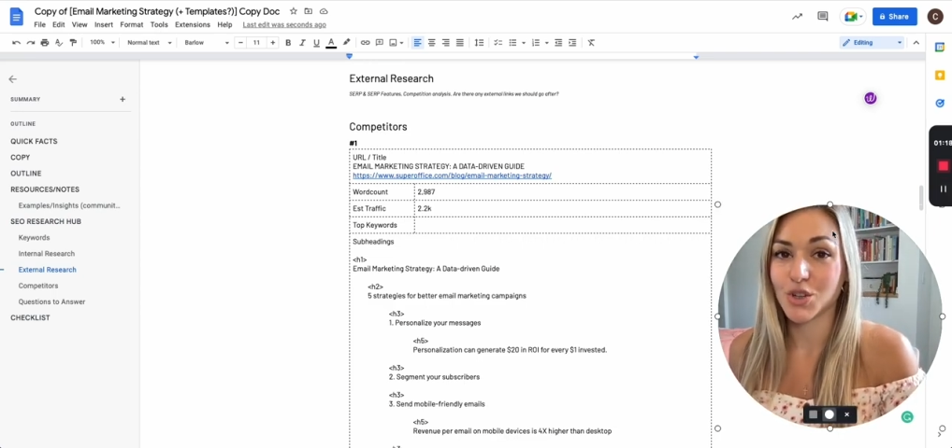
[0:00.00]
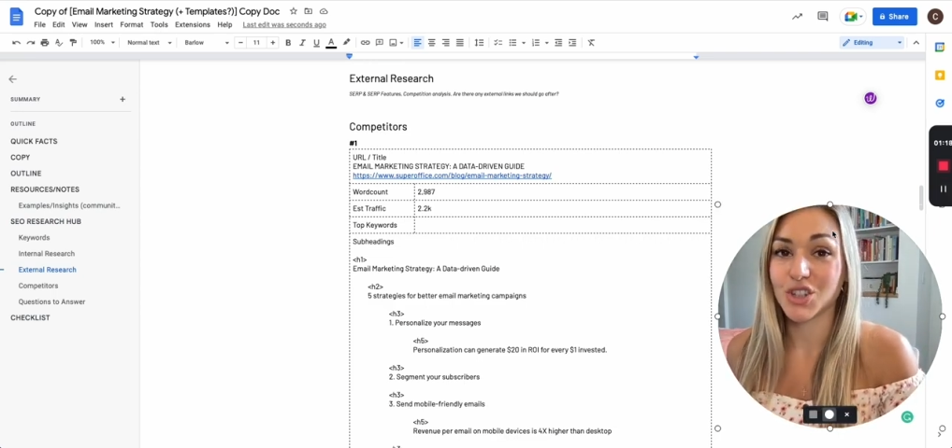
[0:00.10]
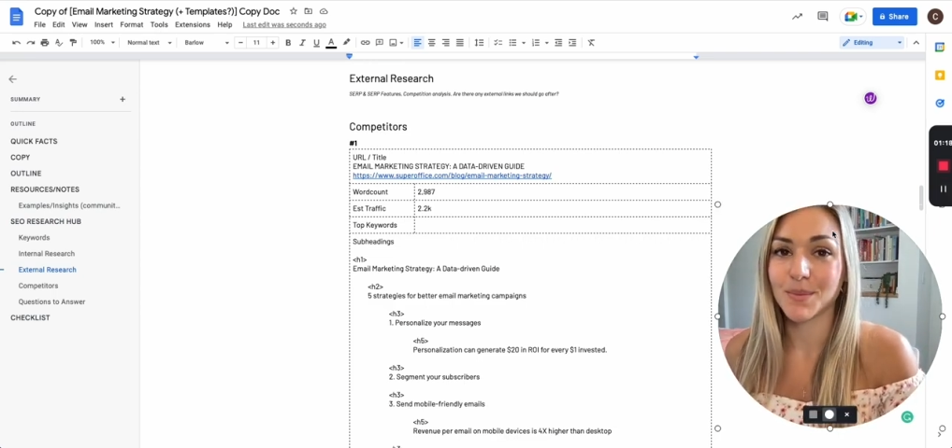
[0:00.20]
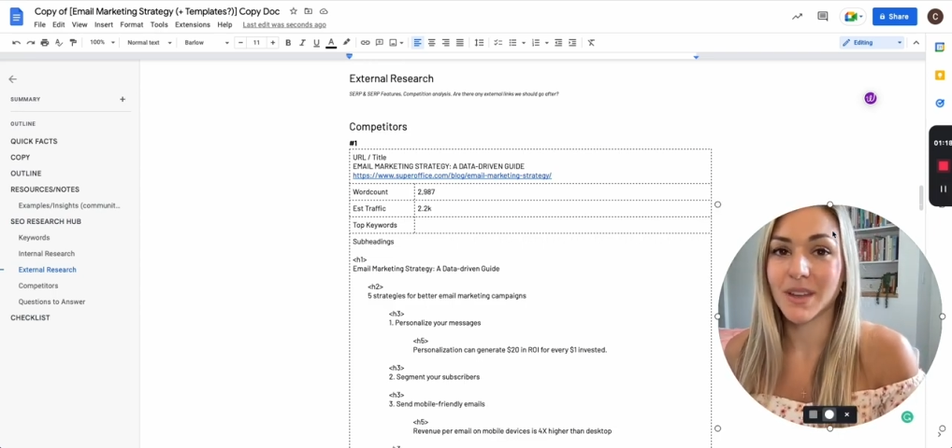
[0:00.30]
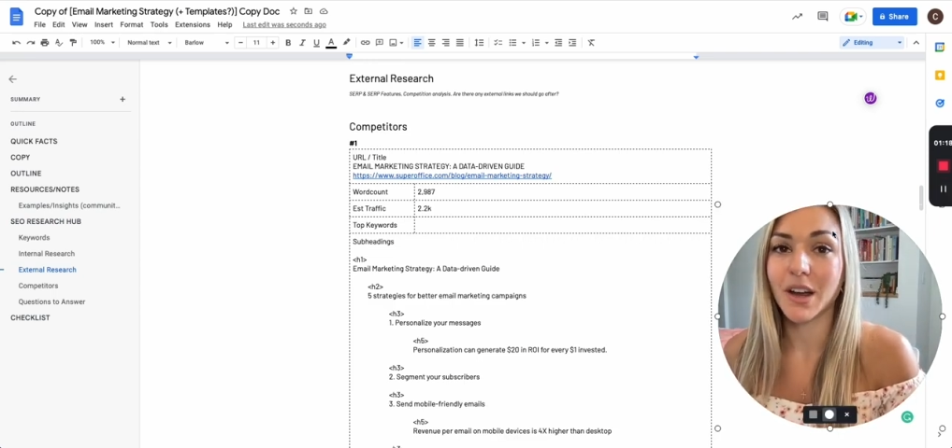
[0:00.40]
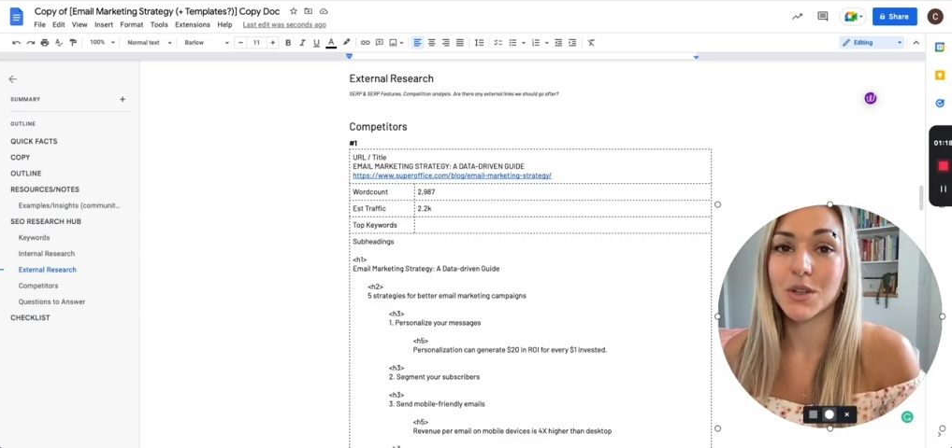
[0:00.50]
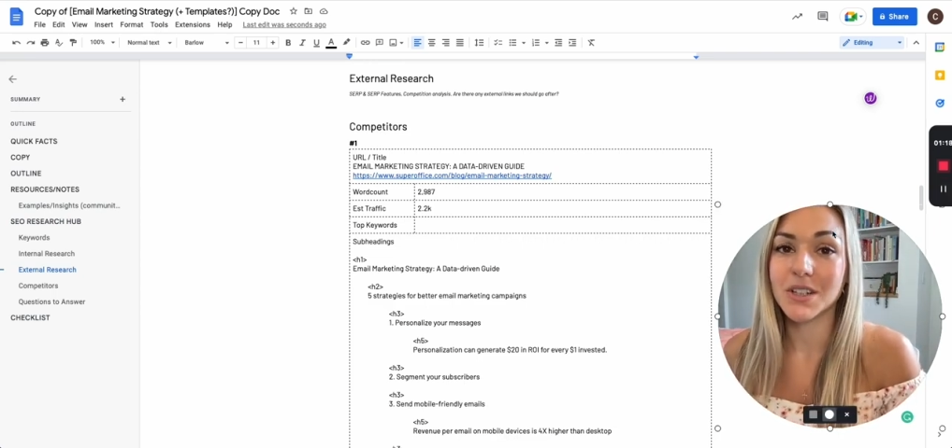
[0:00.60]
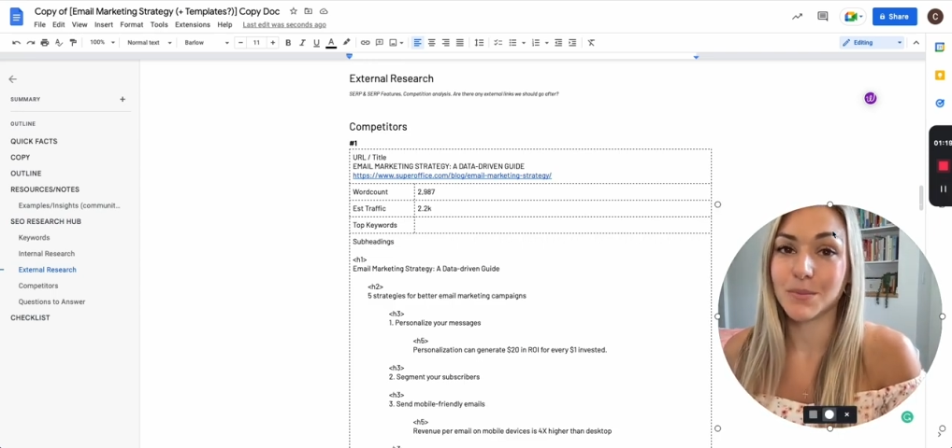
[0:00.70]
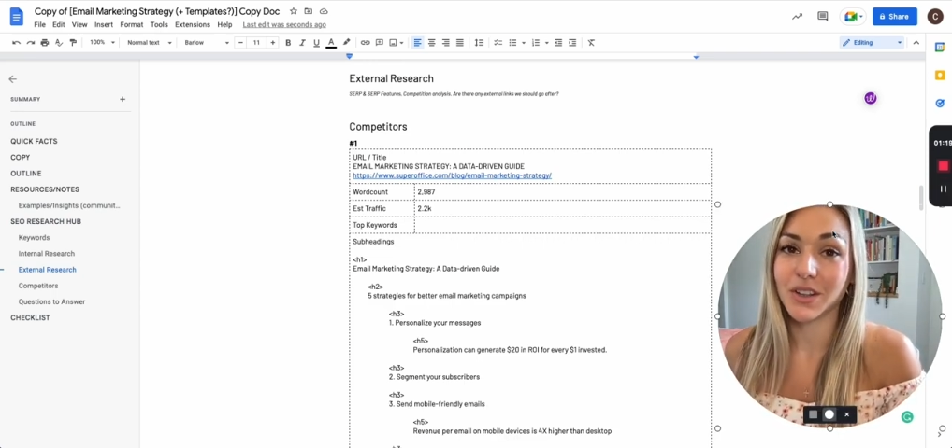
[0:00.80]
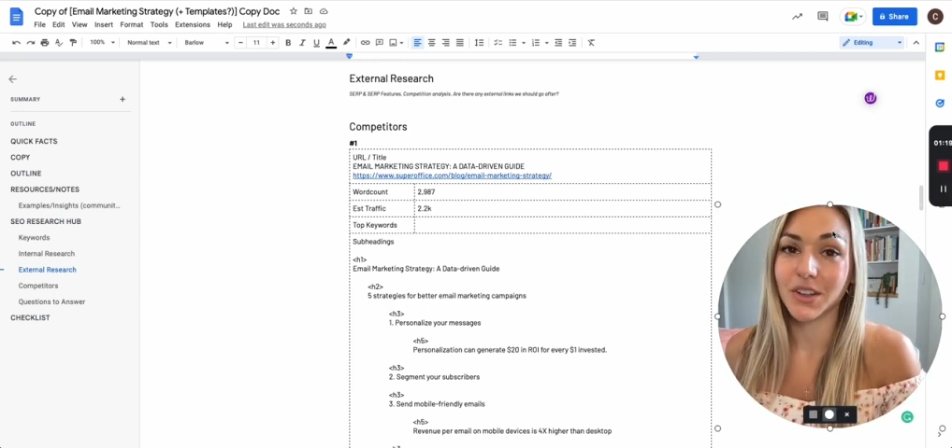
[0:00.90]
which is something I would
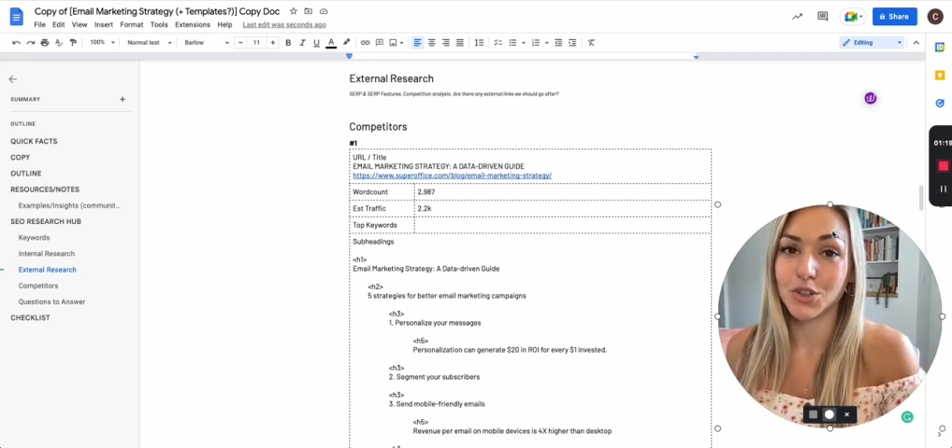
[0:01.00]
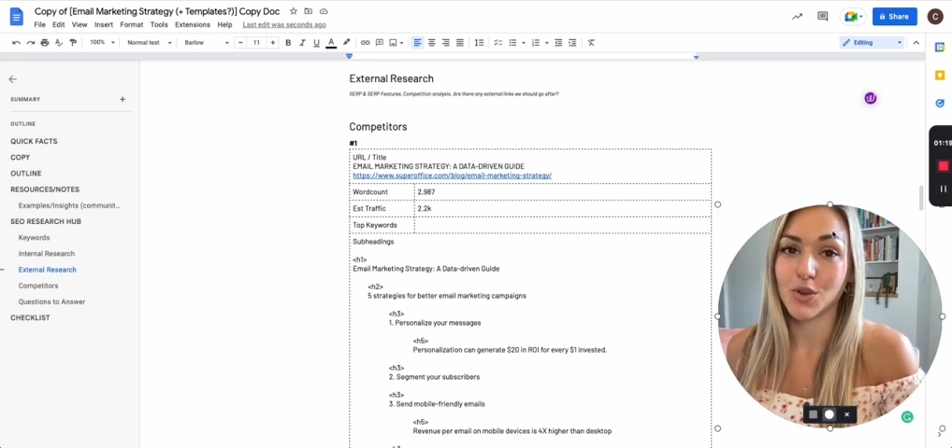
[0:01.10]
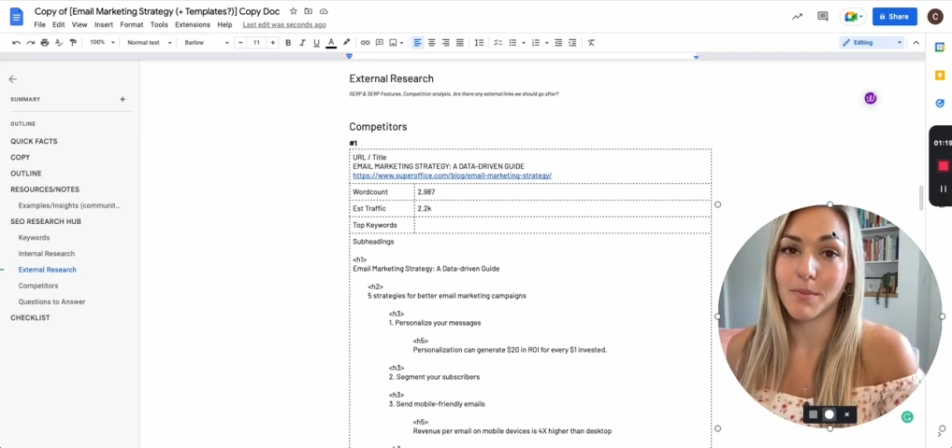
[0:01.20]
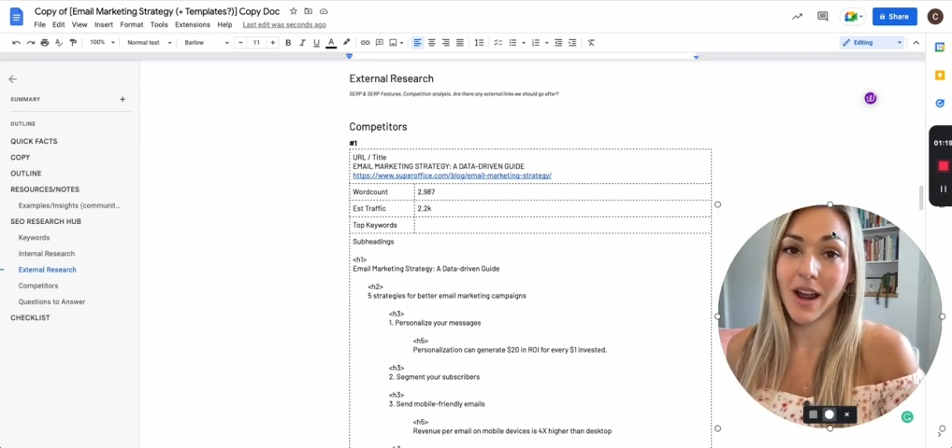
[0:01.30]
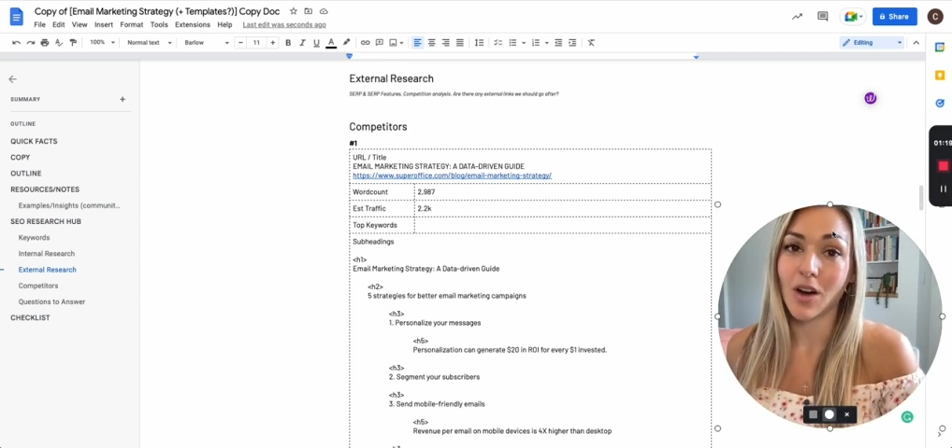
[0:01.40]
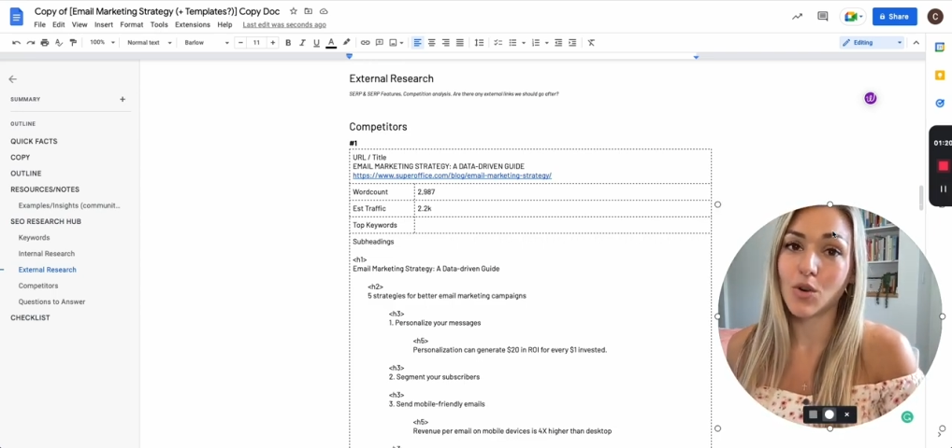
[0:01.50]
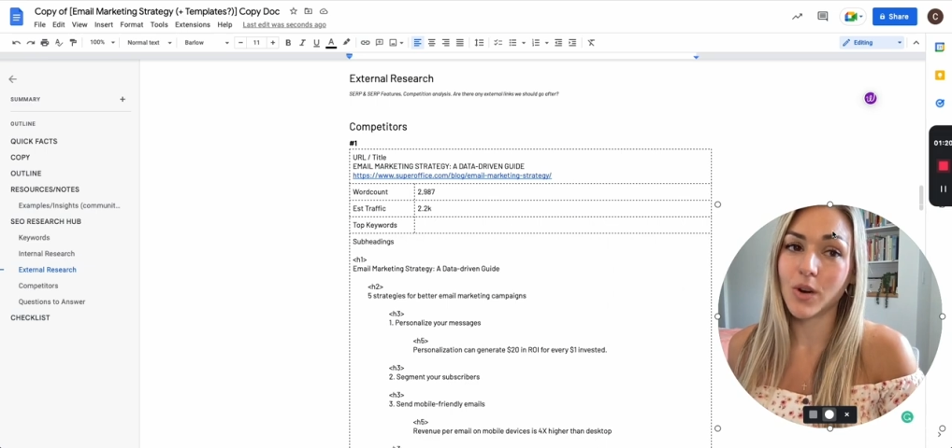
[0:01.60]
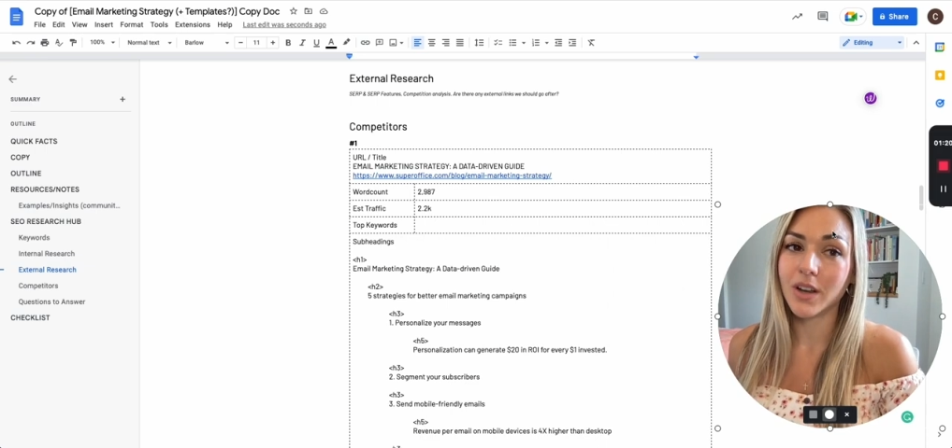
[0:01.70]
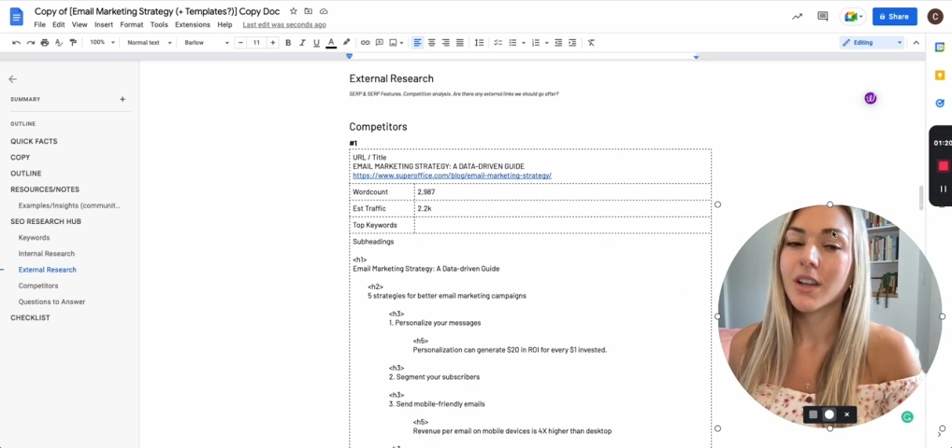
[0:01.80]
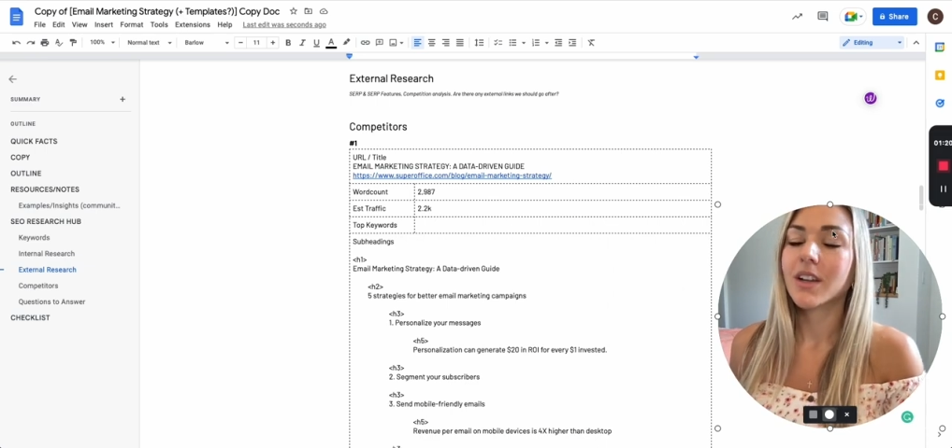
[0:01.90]
typically do on my own.